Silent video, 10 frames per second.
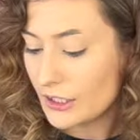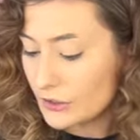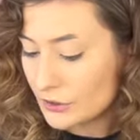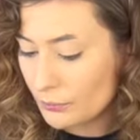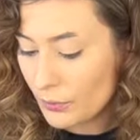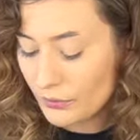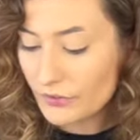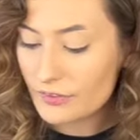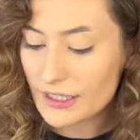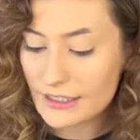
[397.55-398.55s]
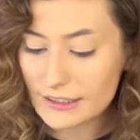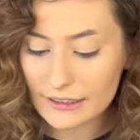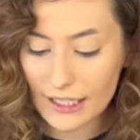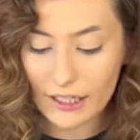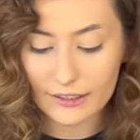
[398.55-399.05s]
So both of these,
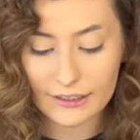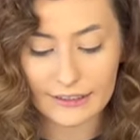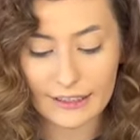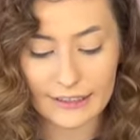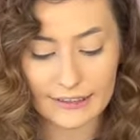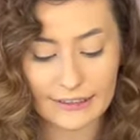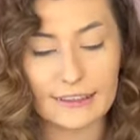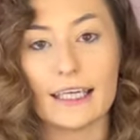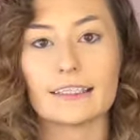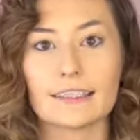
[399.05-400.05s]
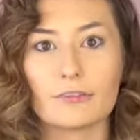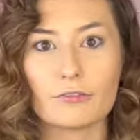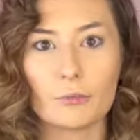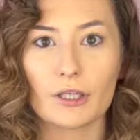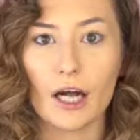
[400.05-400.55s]
I got these in a set
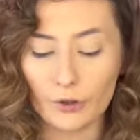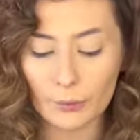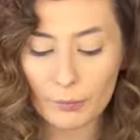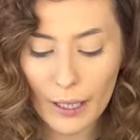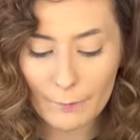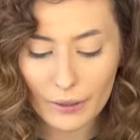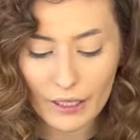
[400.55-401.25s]
from ColourPop.